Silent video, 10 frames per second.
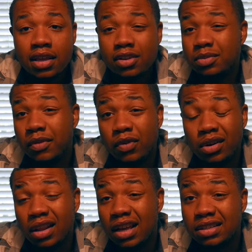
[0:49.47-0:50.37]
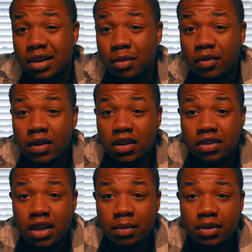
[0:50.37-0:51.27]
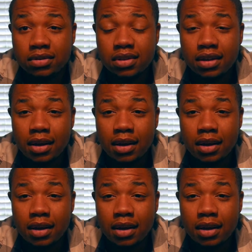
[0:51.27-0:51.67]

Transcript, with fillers: This was before the last couple of videos I posted.